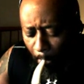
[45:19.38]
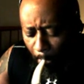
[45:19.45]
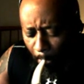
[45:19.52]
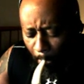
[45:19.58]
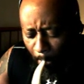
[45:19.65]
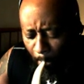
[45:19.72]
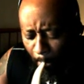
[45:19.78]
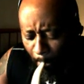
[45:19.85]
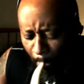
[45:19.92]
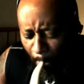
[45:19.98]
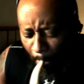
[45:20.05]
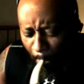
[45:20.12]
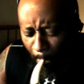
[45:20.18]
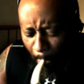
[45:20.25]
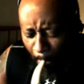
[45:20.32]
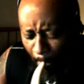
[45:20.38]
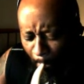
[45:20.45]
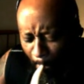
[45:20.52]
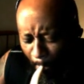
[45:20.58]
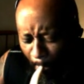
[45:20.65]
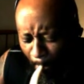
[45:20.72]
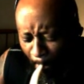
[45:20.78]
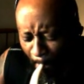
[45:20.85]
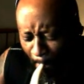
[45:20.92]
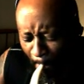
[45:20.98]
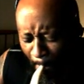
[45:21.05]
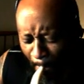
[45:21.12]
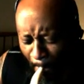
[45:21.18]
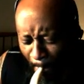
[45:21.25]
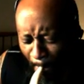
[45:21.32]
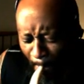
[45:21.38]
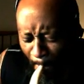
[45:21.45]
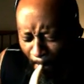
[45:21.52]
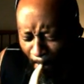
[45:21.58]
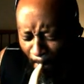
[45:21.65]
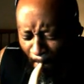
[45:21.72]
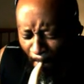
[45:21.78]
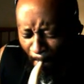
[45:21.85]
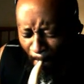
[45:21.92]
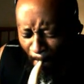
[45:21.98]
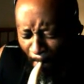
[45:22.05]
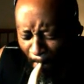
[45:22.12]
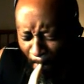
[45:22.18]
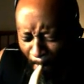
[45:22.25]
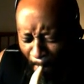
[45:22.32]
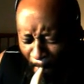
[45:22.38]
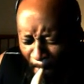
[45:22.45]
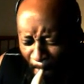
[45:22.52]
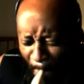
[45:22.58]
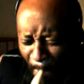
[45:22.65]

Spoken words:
and then they'll process you there, and